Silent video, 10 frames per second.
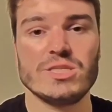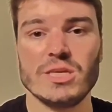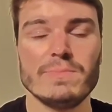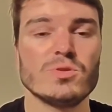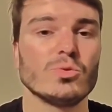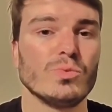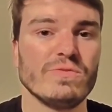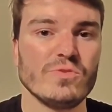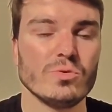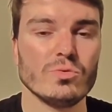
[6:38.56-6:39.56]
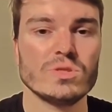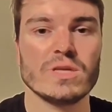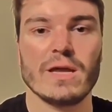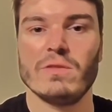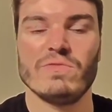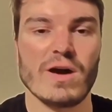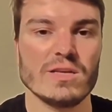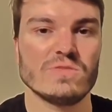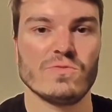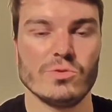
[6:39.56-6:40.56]
tips, reviews, and
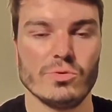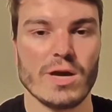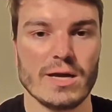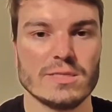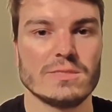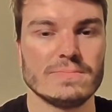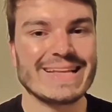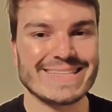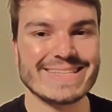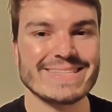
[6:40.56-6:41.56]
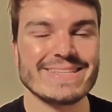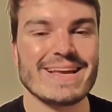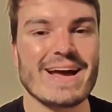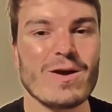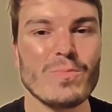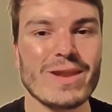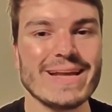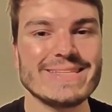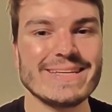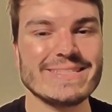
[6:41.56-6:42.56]
advice for you guys. That's it. I hope you
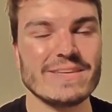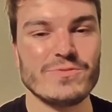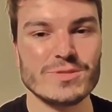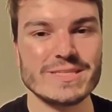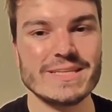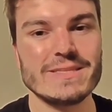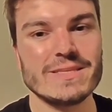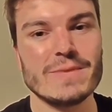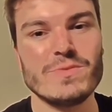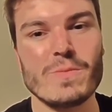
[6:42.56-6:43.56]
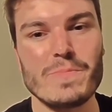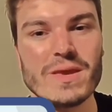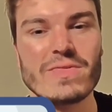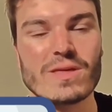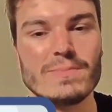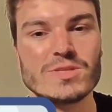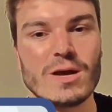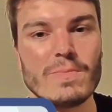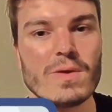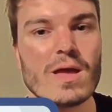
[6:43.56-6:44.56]
liked it. If you did, give me a big thumbs
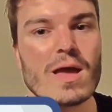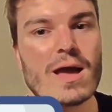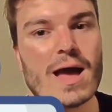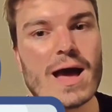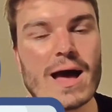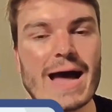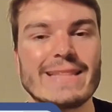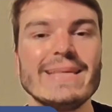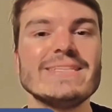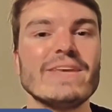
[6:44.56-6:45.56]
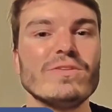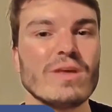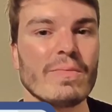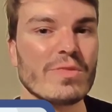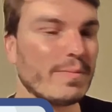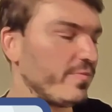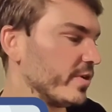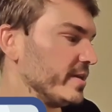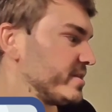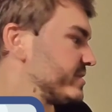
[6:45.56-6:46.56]
up. At least give a thumbs up
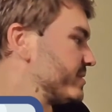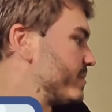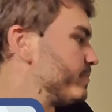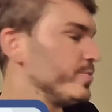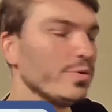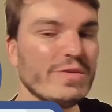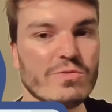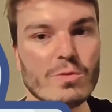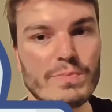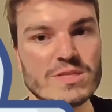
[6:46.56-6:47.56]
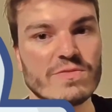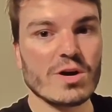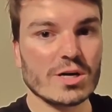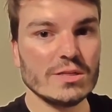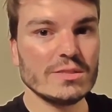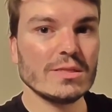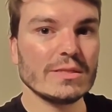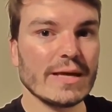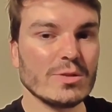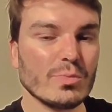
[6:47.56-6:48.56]
for this beautiful piece of
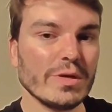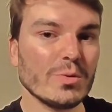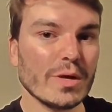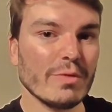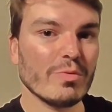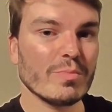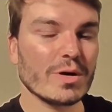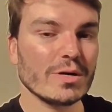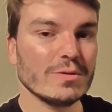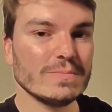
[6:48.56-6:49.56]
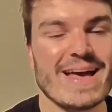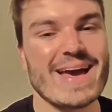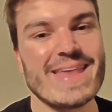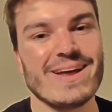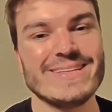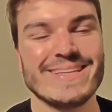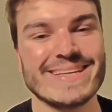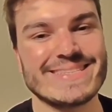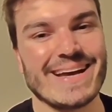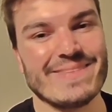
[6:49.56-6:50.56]
art that we created with Margot. And until
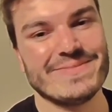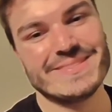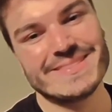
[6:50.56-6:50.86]
next time.